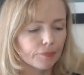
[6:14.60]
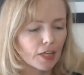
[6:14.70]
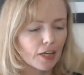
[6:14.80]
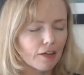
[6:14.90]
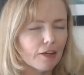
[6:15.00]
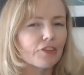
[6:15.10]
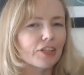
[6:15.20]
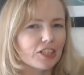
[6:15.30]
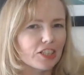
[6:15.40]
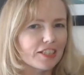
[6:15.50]
I
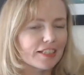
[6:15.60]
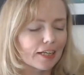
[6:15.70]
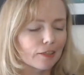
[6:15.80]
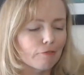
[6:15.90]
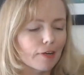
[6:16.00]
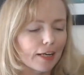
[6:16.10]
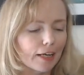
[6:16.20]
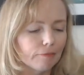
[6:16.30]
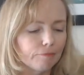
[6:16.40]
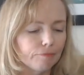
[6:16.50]
think she's done a runner.
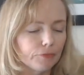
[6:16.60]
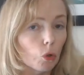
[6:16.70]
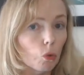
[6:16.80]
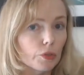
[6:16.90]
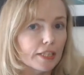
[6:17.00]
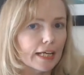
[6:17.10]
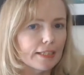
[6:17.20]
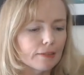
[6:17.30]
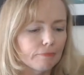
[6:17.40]
Or dead.